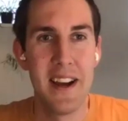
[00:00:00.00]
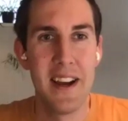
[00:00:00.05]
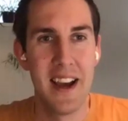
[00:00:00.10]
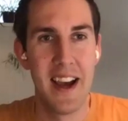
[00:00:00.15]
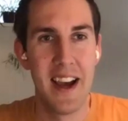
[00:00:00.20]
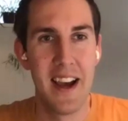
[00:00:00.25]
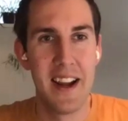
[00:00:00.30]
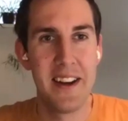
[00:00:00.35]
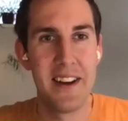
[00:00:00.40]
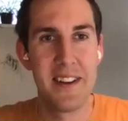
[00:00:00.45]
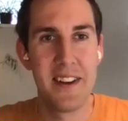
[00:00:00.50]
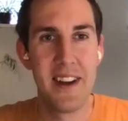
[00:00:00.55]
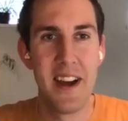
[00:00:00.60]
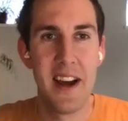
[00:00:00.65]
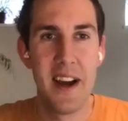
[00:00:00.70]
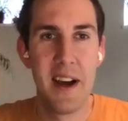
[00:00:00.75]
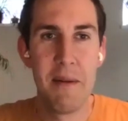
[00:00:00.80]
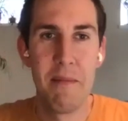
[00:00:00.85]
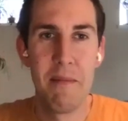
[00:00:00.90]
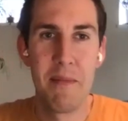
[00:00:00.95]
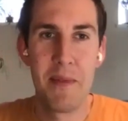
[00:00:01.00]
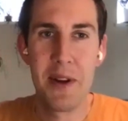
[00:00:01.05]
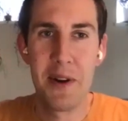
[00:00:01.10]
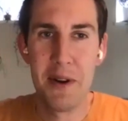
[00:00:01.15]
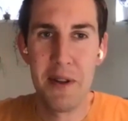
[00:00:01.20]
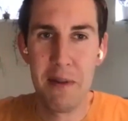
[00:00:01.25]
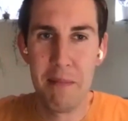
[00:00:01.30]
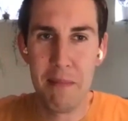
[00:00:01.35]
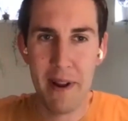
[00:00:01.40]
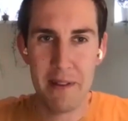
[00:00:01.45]
And, um, uh-huh. you
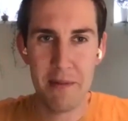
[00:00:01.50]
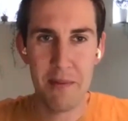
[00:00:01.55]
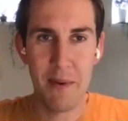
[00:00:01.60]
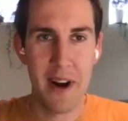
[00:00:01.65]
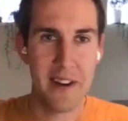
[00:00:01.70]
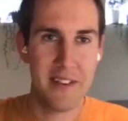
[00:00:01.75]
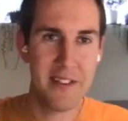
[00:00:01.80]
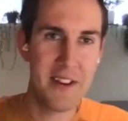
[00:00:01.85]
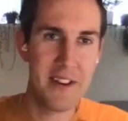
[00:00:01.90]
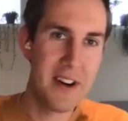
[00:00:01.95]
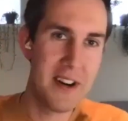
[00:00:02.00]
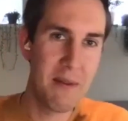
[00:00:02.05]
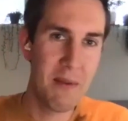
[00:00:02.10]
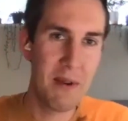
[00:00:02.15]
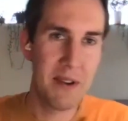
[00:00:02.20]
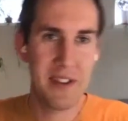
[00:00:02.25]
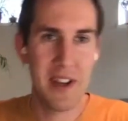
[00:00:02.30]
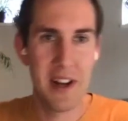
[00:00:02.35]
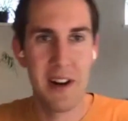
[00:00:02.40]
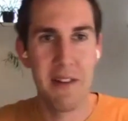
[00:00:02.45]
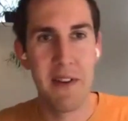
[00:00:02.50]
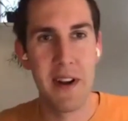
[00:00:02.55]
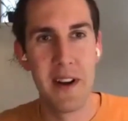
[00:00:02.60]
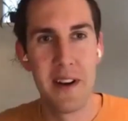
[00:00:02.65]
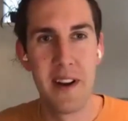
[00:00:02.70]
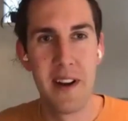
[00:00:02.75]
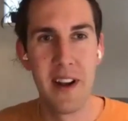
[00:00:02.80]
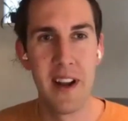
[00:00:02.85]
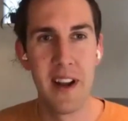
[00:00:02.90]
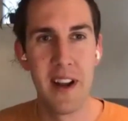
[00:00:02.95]
know, the place where I started was kind of
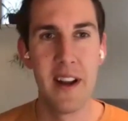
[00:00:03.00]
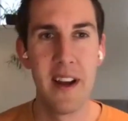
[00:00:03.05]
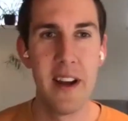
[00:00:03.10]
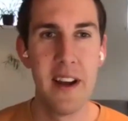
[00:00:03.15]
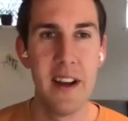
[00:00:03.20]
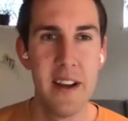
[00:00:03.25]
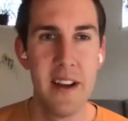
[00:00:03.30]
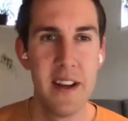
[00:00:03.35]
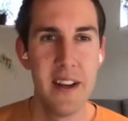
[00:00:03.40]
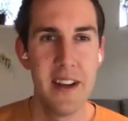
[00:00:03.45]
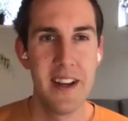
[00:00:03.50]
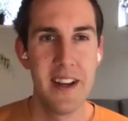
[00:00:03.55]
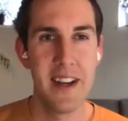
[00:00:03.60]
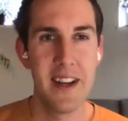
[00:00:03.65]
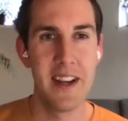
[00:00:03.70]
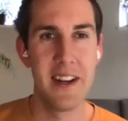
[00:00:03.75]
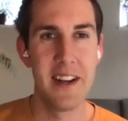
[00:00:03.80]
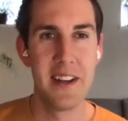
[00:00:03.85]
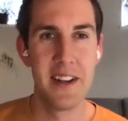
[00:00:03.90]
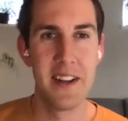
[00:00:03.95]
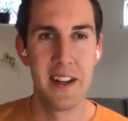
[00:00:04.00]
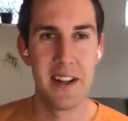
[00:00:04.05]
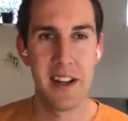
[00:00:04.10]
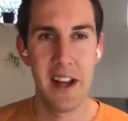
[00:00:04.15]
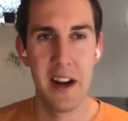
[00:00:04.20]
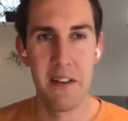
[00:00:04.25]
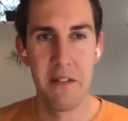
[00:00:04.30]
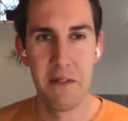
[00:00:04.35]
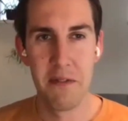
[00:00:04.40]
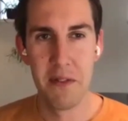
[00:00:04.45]
in in, uh, in, in
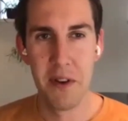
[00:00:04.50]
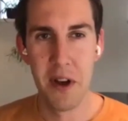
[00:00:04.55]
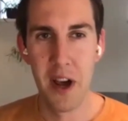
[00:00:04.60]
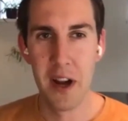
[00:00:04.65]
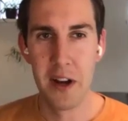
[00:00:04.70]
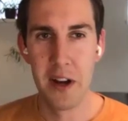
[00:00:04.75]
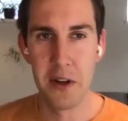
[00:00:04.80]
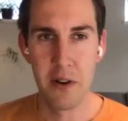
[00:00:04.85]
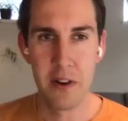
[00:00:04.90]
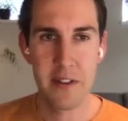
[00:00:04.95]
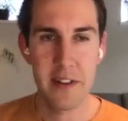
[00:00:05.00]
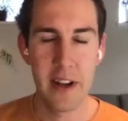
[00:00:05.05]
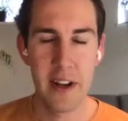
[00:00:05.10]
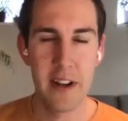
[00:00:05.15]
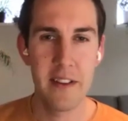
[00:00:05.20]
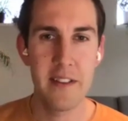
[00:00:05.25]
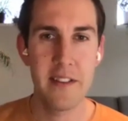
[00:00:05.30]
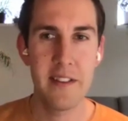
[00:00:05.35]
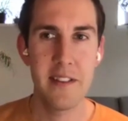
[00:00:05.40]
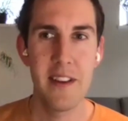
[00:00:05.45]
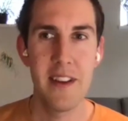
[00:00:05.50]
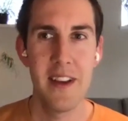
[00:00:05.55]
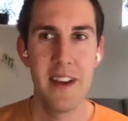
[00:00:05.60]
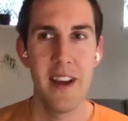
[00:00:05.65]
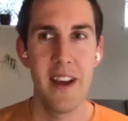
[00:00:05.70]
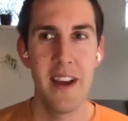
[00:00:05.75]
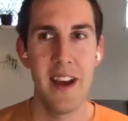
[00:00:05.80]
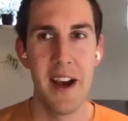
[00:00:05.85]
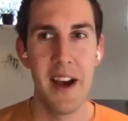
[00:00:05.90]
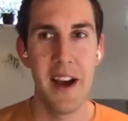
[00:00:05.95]
kind of uh, neuroscience.
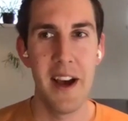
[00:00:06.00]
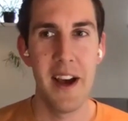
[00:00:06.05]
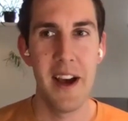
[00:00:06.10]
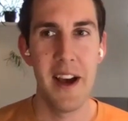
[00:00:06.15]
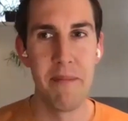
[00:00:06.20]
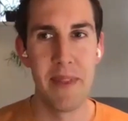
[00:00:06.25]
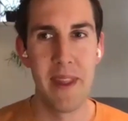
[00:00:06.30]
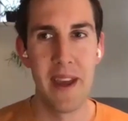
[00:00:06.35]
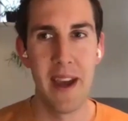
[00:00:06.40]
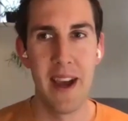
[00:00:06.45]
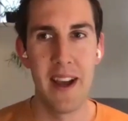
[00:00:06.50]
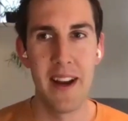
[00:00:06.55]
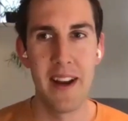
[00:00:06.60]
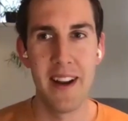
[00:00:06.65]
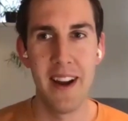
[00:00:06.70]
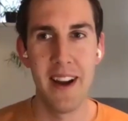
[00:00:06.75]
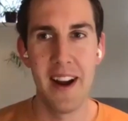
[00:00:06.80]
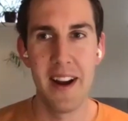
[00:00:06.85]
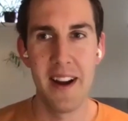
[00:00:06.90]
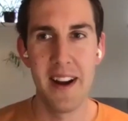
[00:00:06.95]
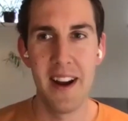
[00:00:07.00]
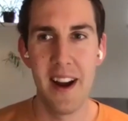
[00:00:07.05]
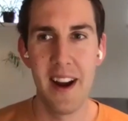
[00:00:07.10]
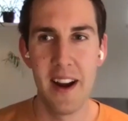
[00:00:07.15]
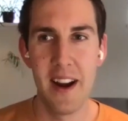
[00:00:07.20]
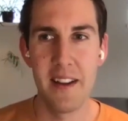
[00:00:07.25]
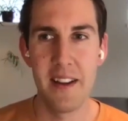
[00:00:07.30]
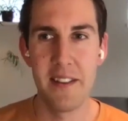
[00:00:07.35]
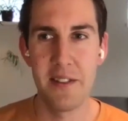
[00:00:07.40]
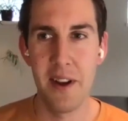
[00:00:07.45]
Um, uh-huh. And I,
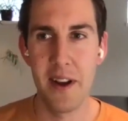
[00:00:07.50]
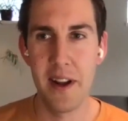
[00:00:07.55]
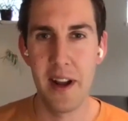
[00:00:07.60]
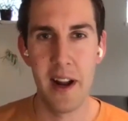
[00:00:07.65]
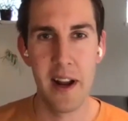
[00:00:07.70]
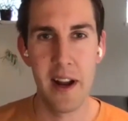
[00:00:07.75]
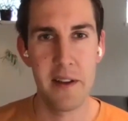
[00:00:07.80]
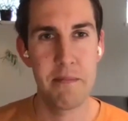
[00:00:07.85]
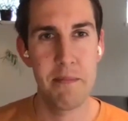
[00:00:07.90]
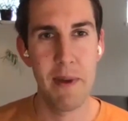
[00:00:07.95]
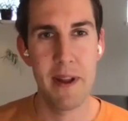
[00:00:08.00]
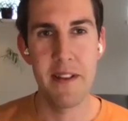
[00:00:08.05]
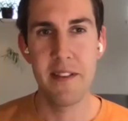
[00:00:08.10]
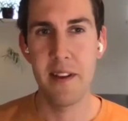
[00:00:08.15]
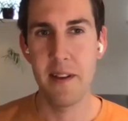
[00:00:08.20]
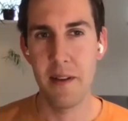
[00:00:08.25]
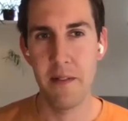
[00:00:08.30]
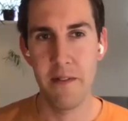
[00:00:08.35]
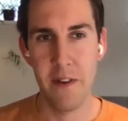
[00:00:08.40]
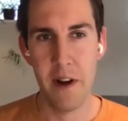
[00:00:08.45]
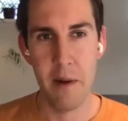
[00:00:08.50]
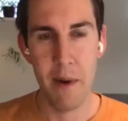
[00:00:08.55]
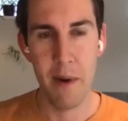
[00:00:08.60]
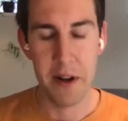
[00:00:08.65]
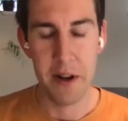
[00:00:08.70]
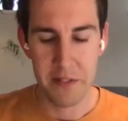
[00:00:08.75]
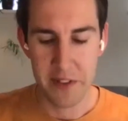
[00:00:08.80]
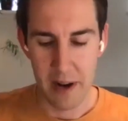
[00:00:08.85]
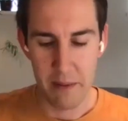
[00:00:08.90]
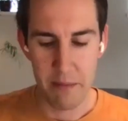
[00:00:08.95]
I so I, I spent a fair
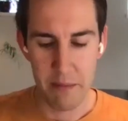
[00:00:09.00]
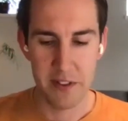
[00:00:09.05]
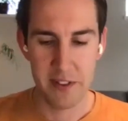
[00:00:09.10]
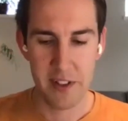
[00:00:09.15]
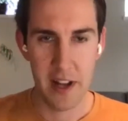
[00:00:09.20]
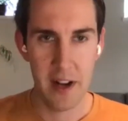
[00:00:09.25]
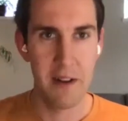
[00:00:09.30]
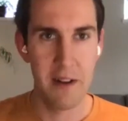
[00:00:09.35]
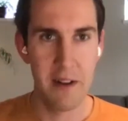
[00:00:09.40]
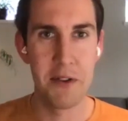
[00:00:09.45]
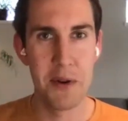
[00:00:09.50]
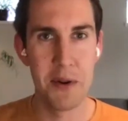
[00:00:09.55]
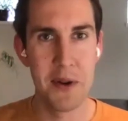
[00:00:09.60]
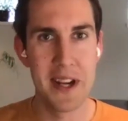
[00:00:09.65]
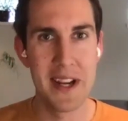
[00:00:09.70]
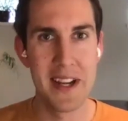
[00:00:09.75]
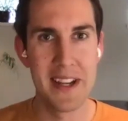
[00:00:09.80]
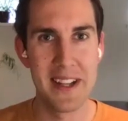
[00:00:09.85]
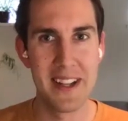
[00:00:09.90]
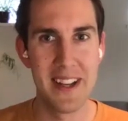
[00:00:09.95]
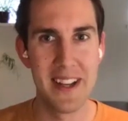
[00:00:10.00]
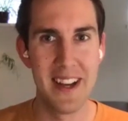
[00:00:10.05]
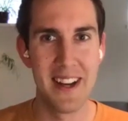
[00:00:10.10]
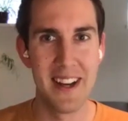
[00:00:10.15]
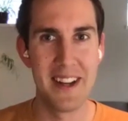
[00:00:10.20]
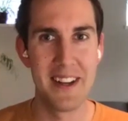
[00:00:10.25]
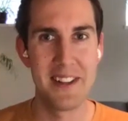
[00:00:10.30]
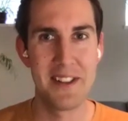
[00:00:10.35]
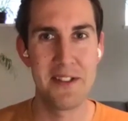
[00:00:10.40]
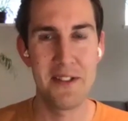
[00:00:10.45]
amount of time just kind of doing,
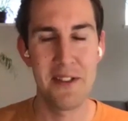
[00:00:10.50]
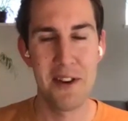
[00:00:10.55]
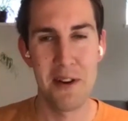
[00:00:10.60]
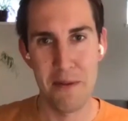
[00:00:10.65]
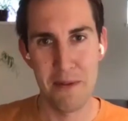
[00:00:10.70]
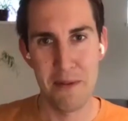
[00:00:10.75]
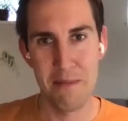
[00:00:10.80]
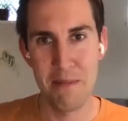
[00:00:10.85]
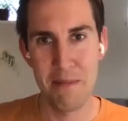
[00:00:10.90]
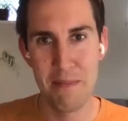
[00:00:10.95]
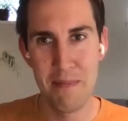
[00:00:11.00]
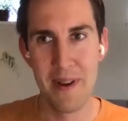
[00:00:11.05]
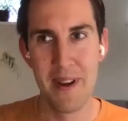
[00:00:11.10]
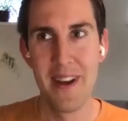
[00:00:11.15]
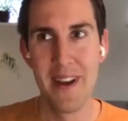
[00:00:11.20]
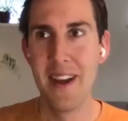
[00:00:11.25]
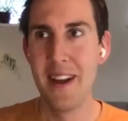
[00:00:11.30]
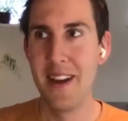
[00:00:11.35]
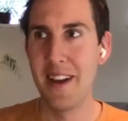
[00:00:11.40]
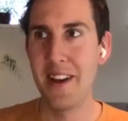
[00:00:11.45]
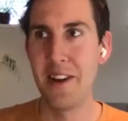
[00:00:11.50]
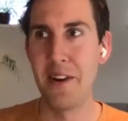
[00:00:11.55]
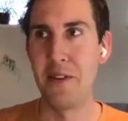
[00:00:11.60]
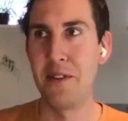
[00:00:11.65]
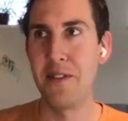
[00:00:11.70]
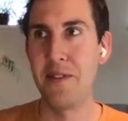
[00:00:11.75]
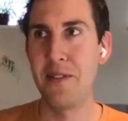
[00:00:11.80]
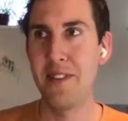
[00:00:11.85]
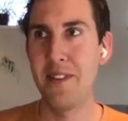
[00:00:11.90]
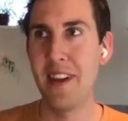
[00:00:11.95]
uh, you know, you know,
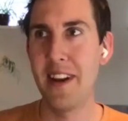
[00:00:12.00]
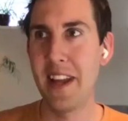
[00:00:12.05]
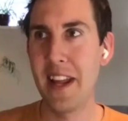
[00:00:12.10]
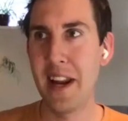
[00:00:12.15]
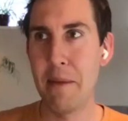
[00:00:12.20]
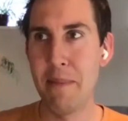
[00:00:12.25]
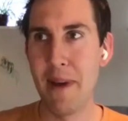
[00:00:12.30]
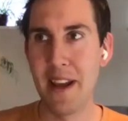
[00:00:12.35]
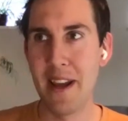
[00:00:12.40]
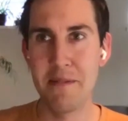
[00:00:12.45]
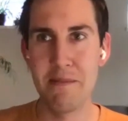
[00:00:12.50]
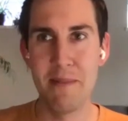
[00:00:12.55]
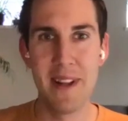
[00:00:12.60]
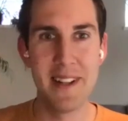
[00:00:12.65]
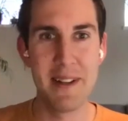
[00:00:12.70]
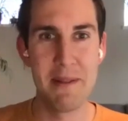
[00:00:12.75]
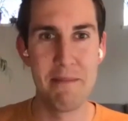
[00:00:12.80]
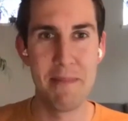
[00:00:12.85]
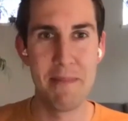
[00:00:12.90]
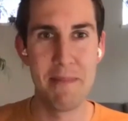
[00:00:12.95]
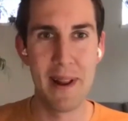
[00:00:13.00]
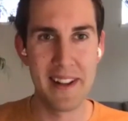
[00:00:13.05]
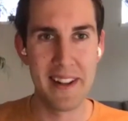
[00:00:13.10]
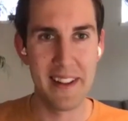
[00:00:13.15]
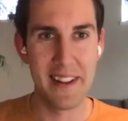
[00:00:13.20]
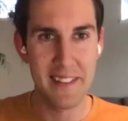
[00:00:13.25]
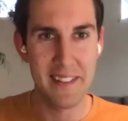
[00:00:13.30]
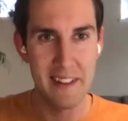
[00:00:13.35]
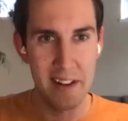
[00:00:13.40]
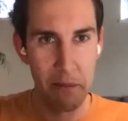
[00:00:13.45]
sitting in a basement and building
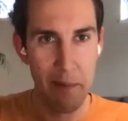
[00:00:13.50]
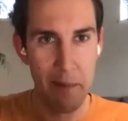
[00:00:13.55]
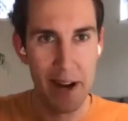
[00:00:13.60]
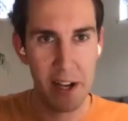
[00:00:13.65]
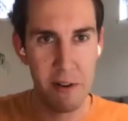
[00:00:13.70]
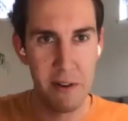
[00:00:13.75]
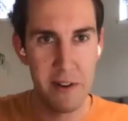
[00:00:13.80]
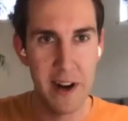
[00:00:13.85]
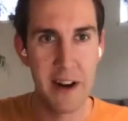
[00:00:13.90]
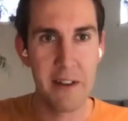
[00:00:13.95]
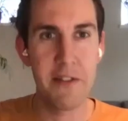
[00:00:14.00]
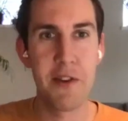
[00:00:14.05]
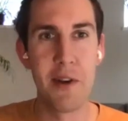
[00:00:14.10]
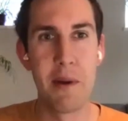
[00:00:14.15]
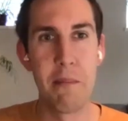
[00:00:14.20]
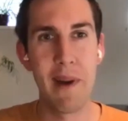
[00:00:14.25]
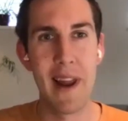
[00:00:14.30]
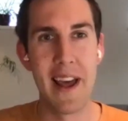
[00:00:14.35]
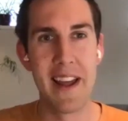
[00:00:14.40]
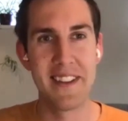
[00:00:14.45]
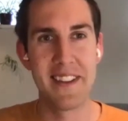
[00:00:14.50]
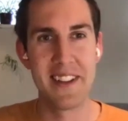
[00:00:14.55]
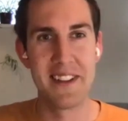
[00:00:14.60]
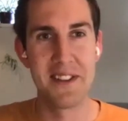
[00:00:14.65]
these little microdrives you implant